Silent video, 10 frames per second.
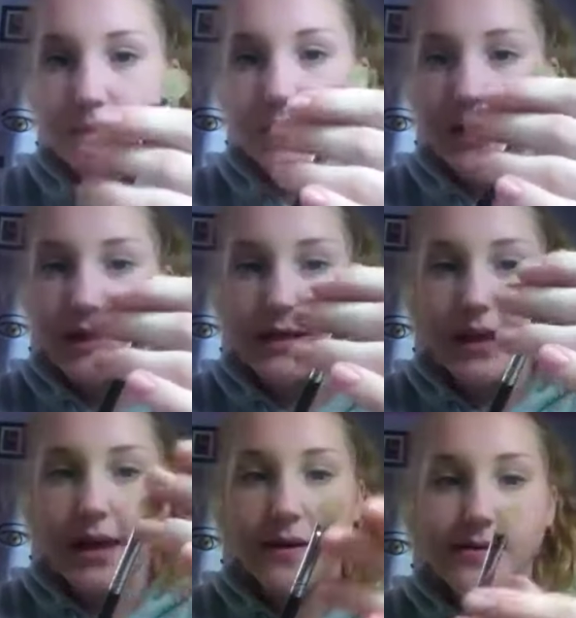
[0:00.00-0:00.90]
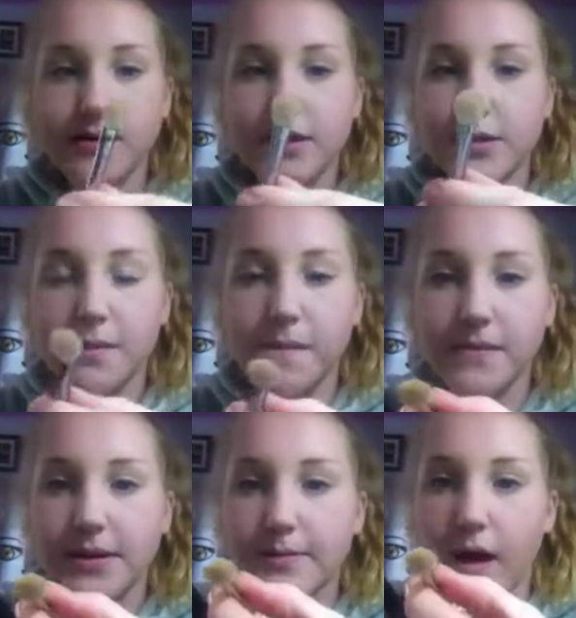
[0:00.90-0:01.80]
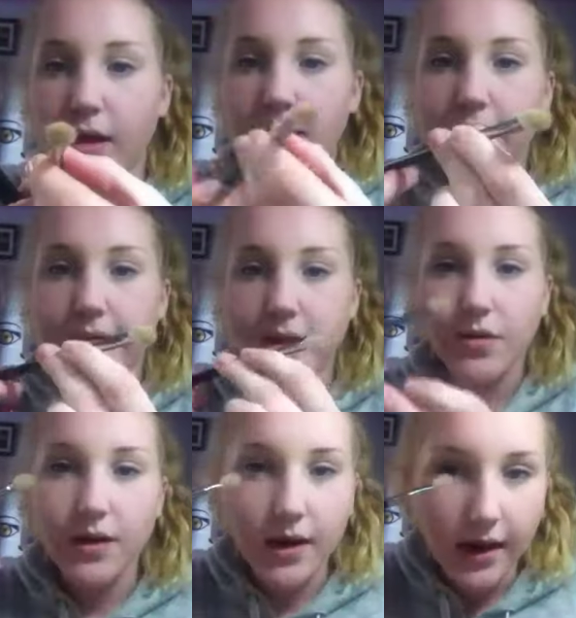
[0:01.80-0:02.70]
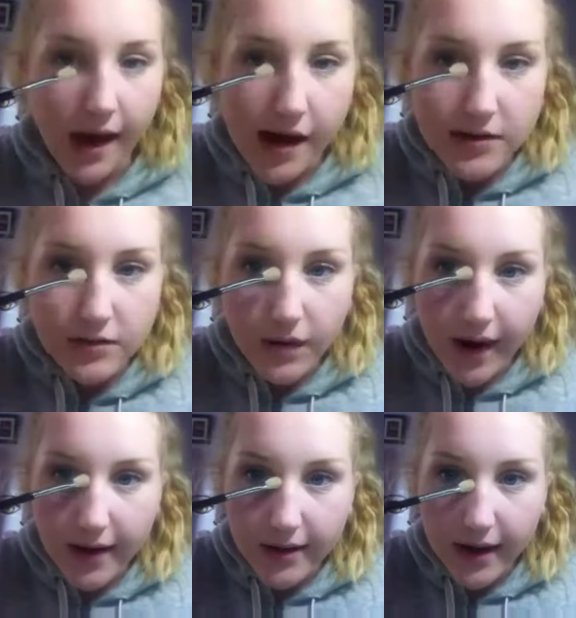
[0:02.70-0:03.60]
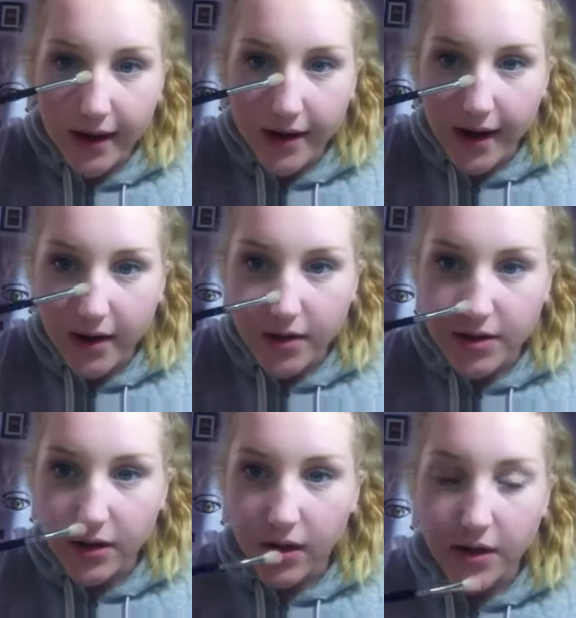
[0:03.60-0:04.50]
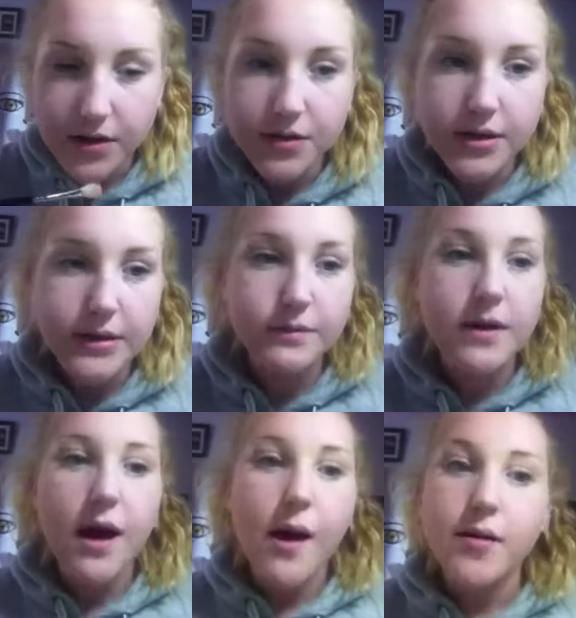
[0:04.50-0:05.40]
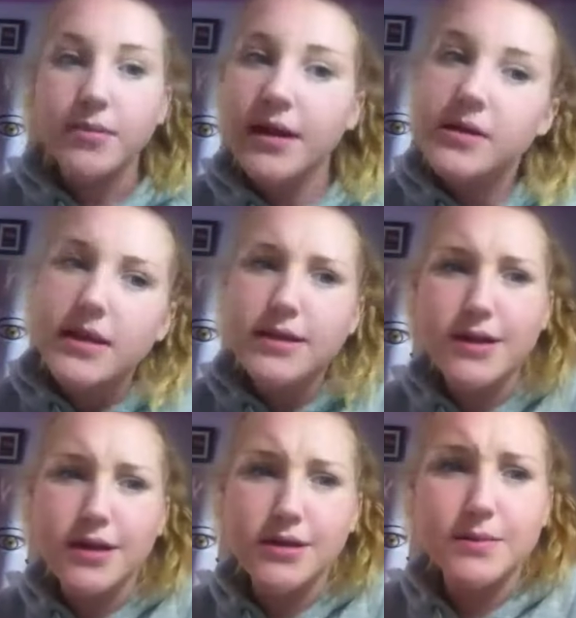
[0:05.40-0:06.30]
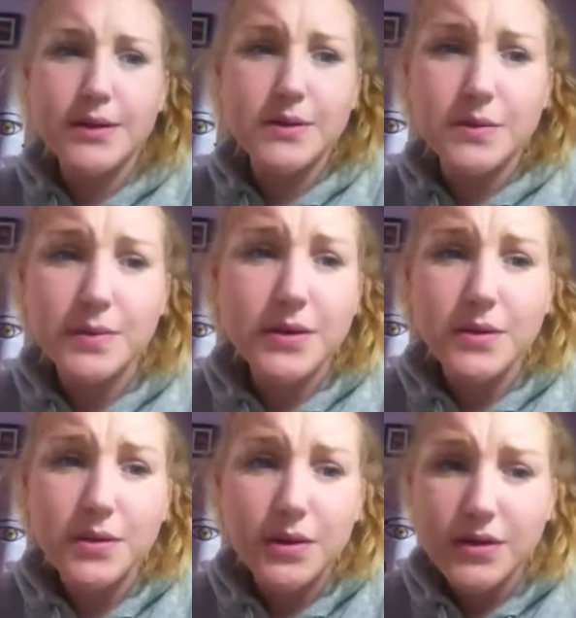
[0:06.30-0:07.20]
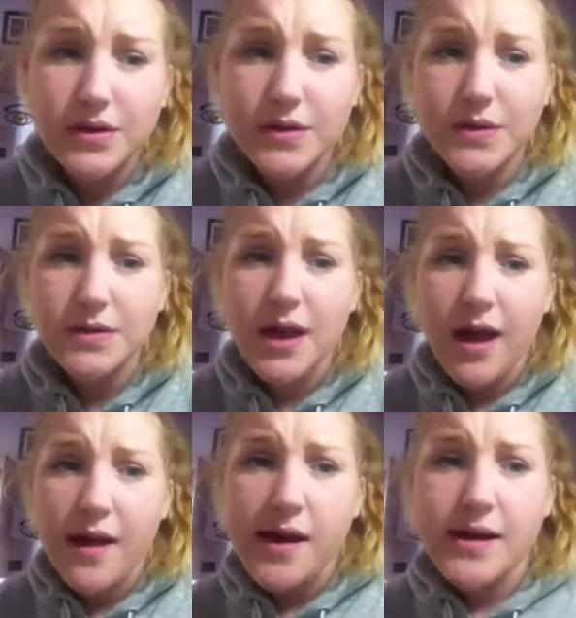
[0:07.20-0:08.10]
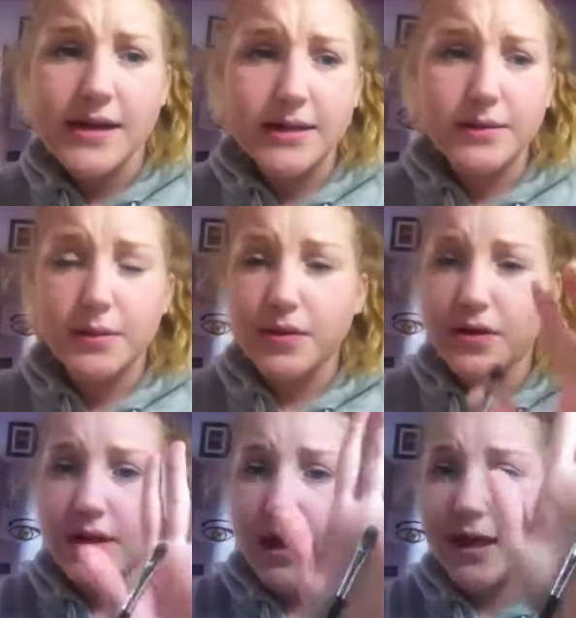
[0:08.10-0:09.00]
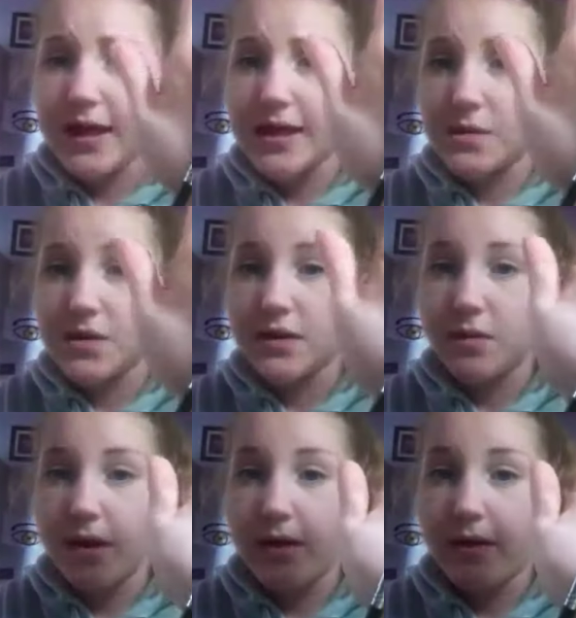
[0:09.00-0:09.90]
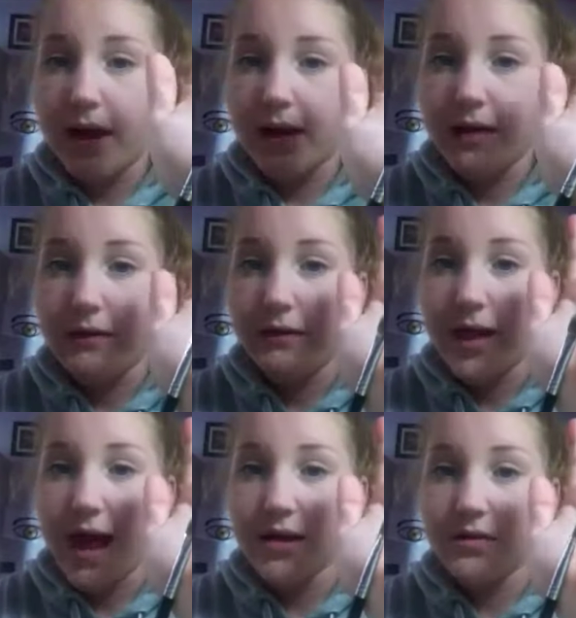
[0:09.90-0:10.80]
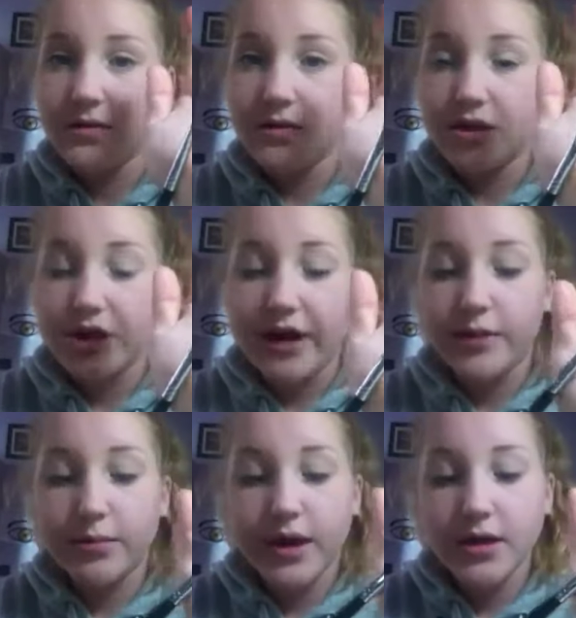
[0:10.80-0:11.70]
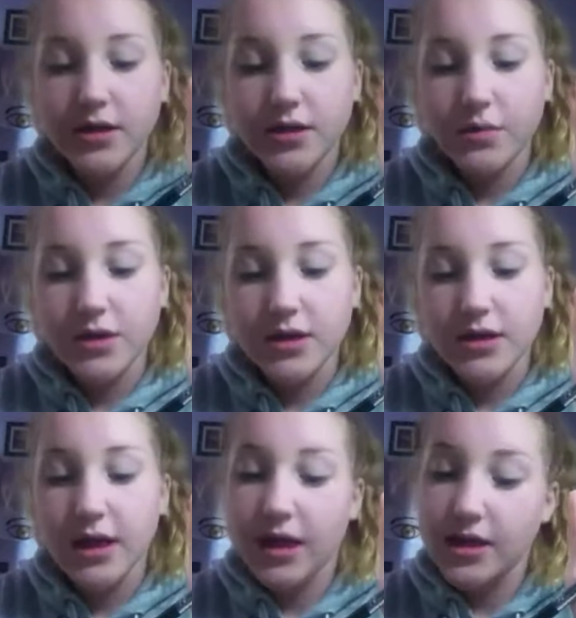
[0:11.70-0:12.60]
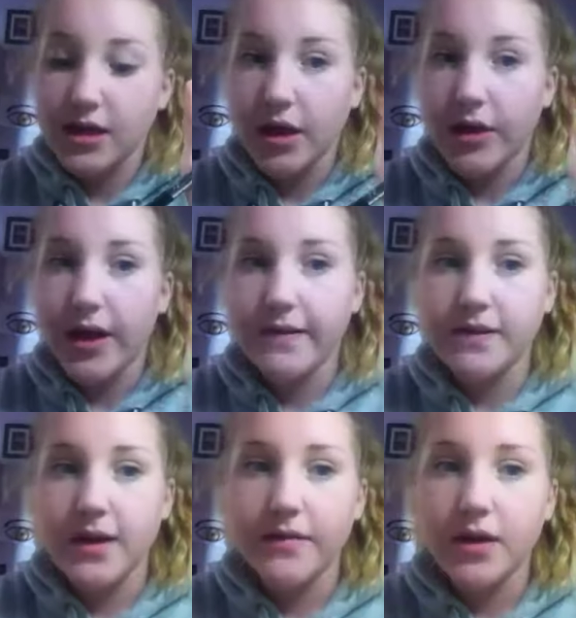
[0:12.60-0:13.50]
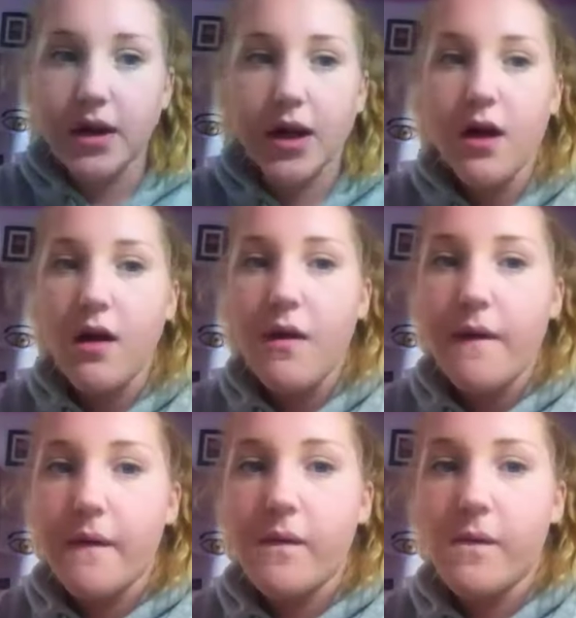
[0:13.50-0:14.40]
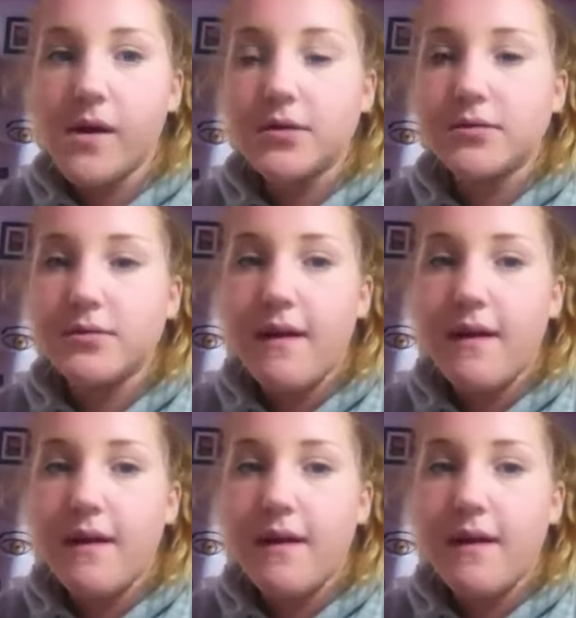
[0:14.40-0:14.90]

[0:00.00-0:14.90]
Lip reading: because it's small enough that you can get right there and just contour. But I don't need to contour my nose, but you can also use a brush like this, which is like a flat shader brush, which is the concealer F70, or